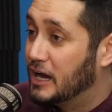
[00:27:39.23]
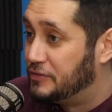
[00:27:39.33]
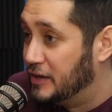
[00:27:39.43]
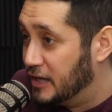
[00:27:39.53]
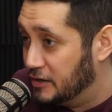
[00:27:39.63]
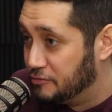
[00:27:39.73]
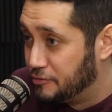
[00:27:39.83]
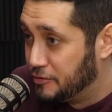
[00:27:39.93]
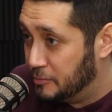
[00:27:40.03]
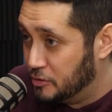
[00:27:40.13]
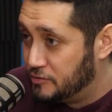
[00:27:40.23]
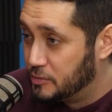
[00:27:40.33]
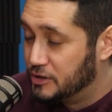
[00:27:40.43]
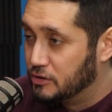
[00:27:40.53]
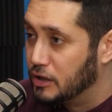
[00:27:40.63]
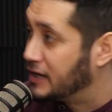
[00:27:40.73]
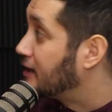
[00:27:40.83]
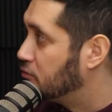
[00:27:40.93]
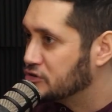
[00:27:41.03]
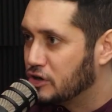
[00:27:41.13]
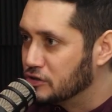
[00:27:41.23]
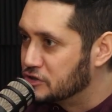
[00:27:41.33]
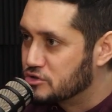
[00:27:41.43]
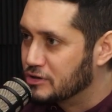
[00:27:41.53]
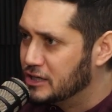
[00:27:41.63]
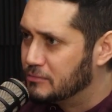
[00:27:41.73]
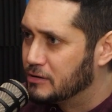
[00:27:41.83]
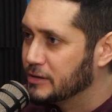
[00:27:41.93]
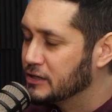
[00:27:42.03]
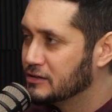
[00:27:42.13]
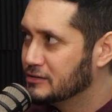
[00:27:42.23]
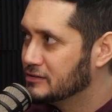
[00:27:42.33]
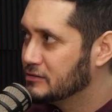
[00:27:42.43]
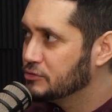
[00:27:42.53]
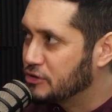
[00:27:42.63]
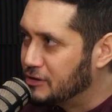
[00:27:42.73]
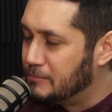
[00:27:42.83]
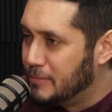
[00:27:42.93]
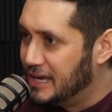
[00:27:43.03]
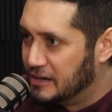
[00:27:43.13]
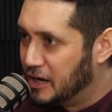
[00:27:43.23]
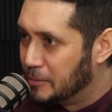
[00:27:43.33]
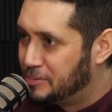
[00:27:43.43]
At the end of the movie when they're like, it was all a dream. And I'm like, it was already made up.